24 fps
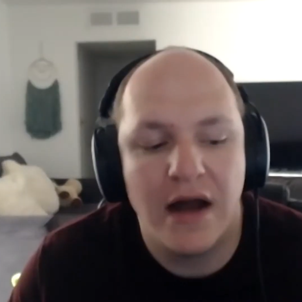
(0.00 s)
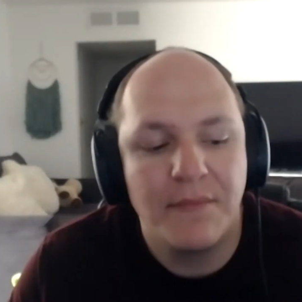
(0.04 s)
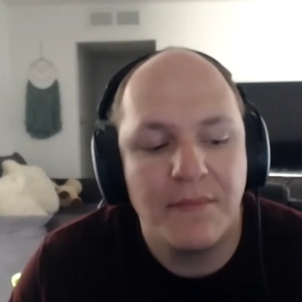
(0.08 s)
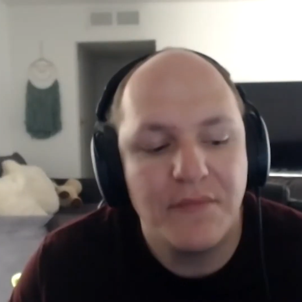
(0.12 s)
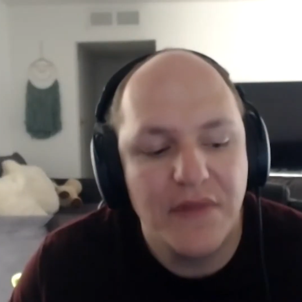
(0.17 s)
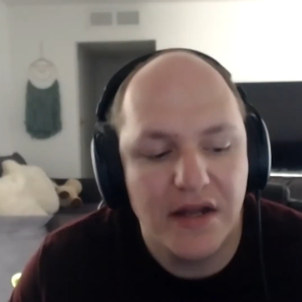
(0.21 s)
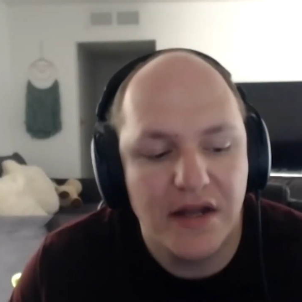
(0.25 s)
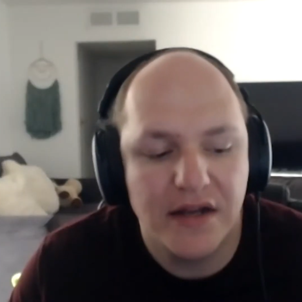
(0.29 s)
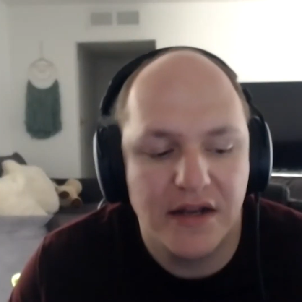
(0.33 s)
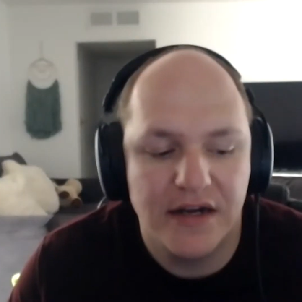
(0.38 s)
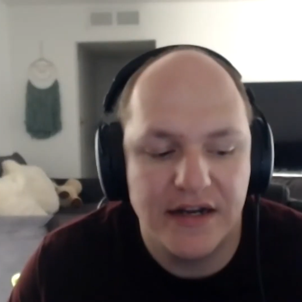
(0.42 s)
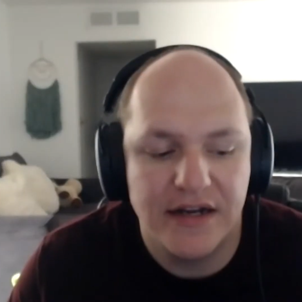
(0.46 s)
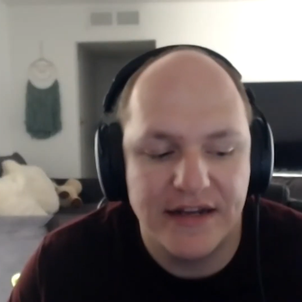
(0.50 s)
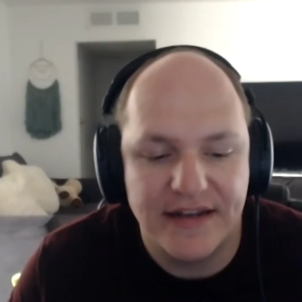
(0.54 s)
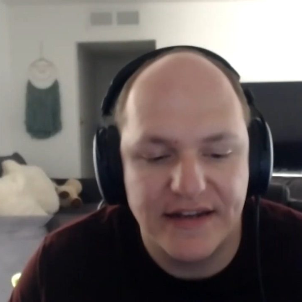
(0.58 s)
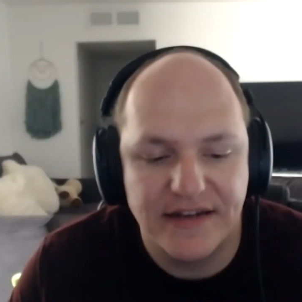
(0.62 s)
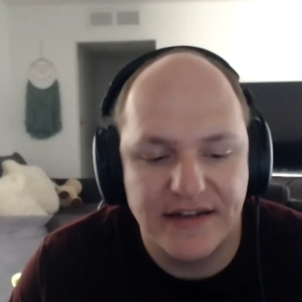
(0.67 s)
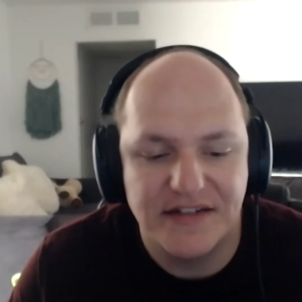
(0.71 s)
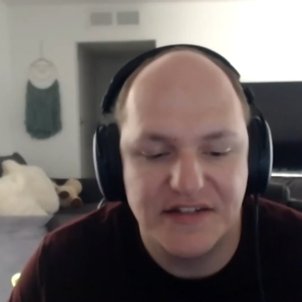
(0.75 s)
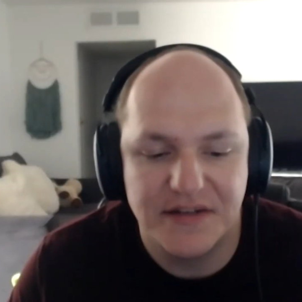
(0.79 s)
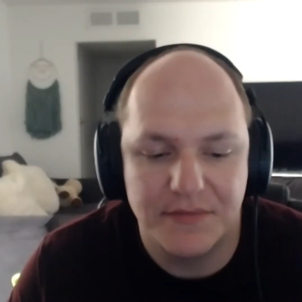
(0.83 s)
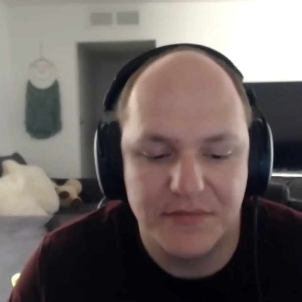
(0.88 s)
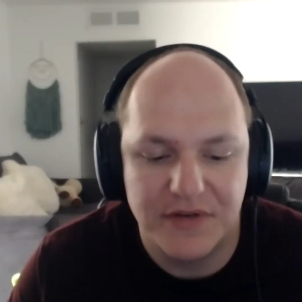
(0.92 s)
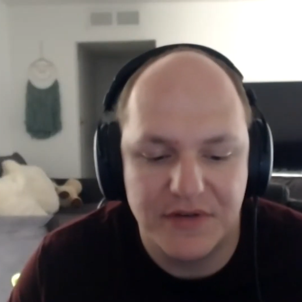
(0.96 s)
not going to gig
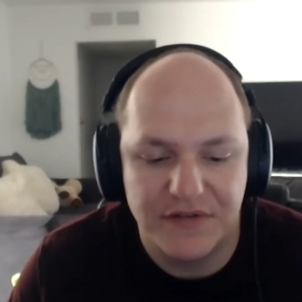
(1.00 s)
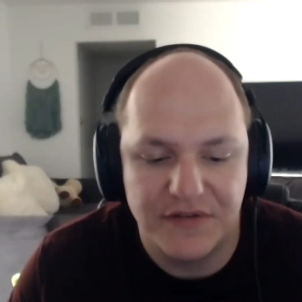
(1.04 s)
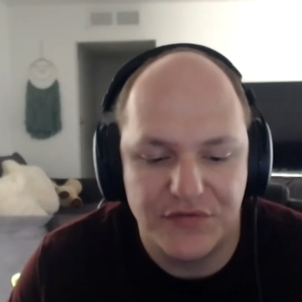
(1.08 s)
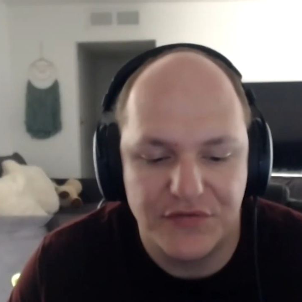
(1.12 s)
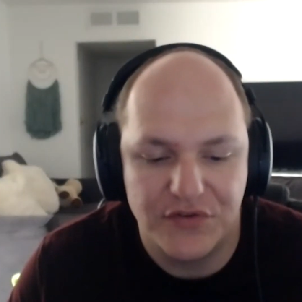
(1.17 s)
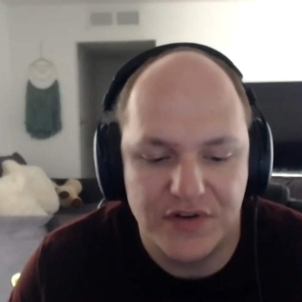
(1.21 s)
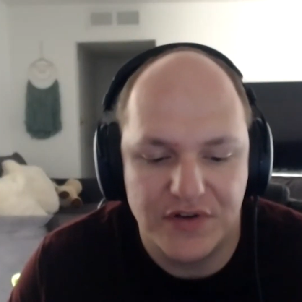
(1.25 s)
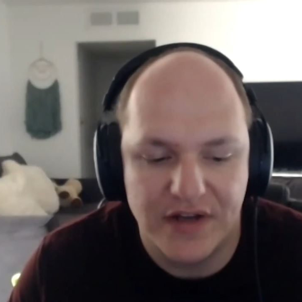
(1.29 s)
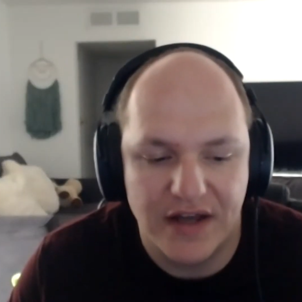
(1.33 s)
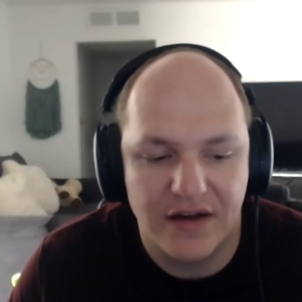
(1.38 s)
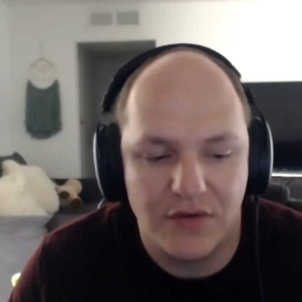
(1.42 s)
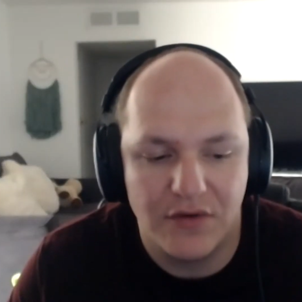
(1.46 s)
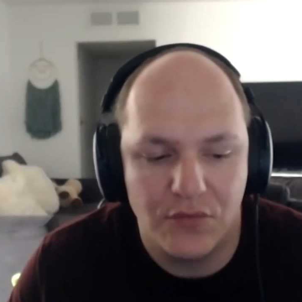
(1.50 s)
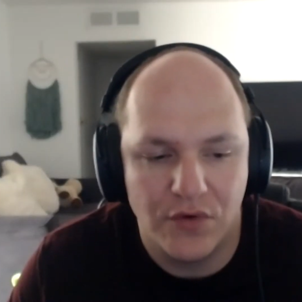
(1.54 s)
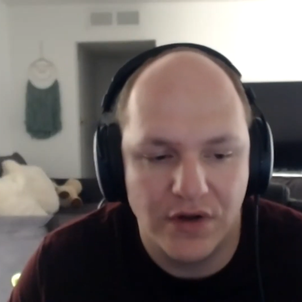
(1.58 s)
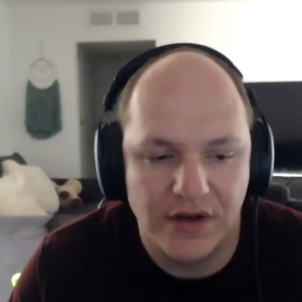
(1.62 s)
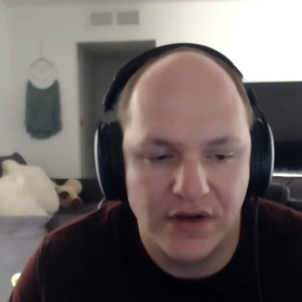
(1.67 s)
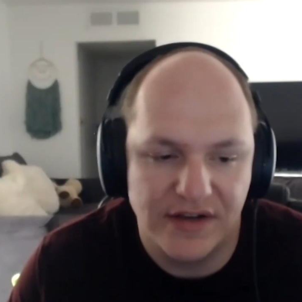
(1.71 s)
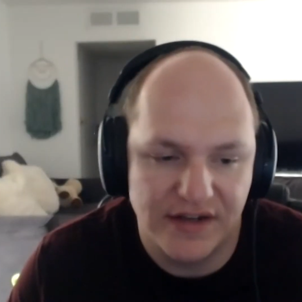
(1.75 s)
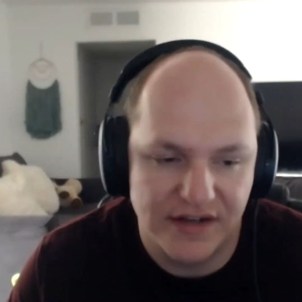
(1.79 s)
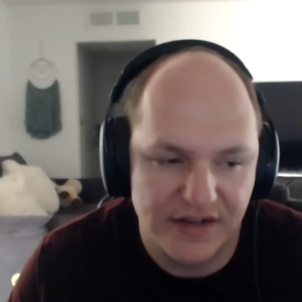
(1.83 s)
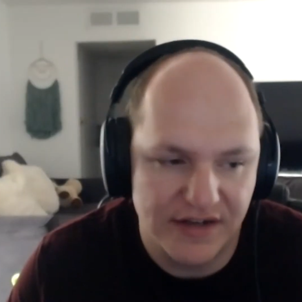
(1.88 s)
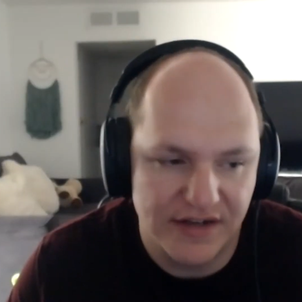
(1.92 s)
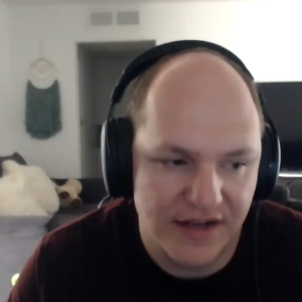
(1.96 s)
somebody for not
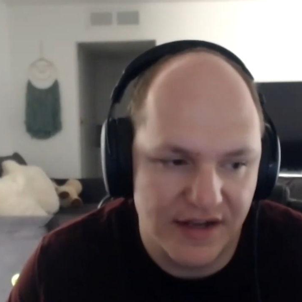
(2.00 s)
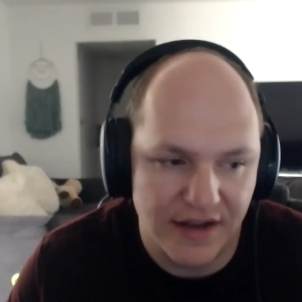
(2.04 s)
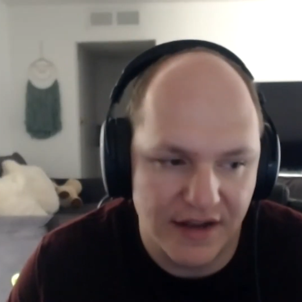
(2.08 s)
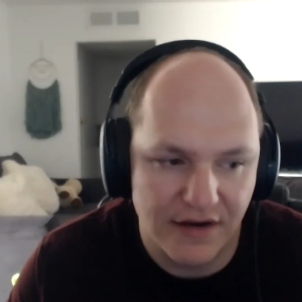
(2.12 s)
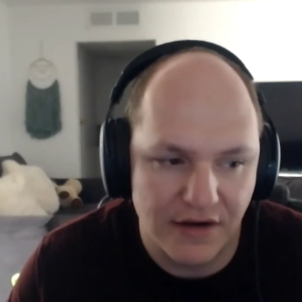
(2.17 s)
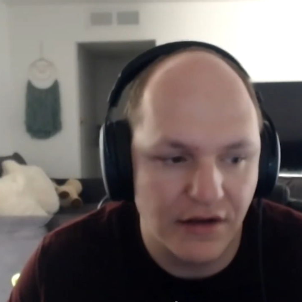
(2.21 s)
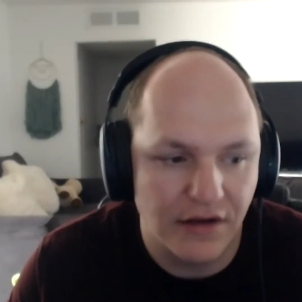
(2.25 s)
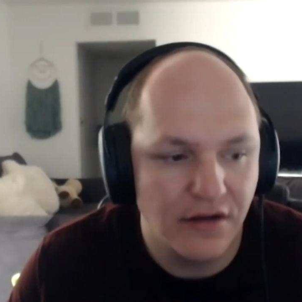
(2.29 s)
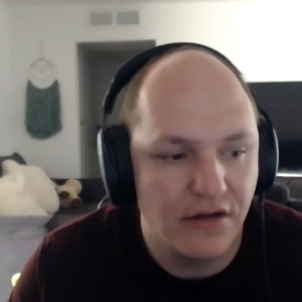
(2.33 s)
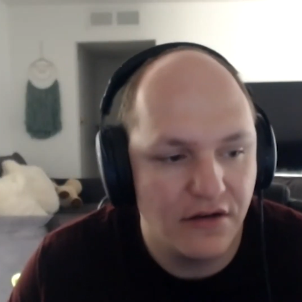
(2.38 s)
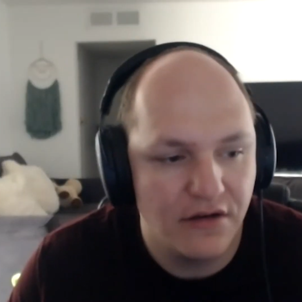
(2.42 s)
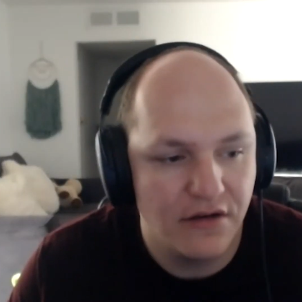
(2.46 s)
wanting to get it.